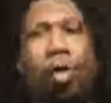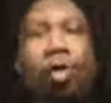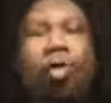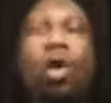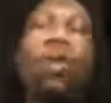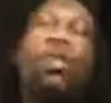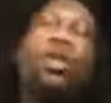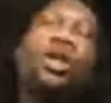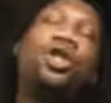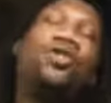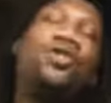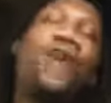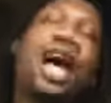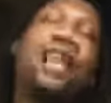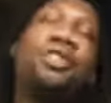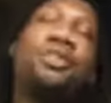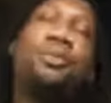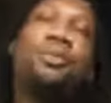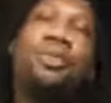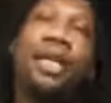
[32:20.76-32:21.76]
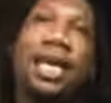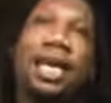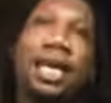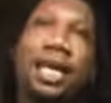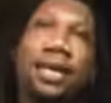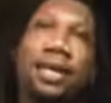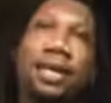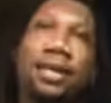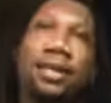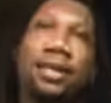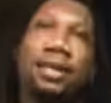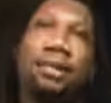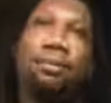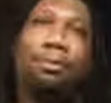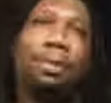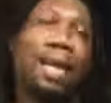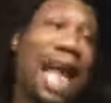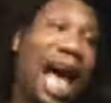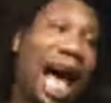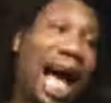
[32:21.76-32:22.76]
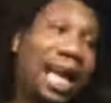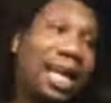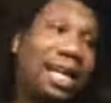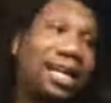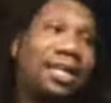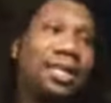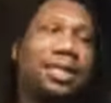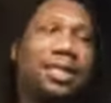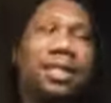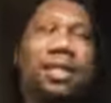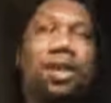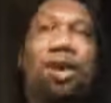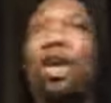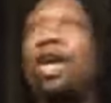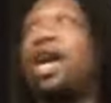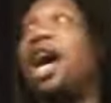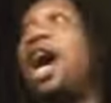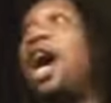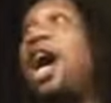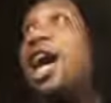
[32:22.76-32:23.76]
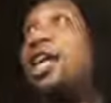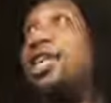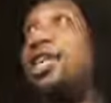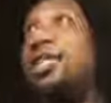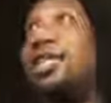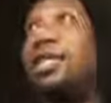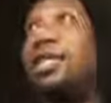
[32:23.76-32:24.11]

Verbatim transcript: What would you rather be, black or God?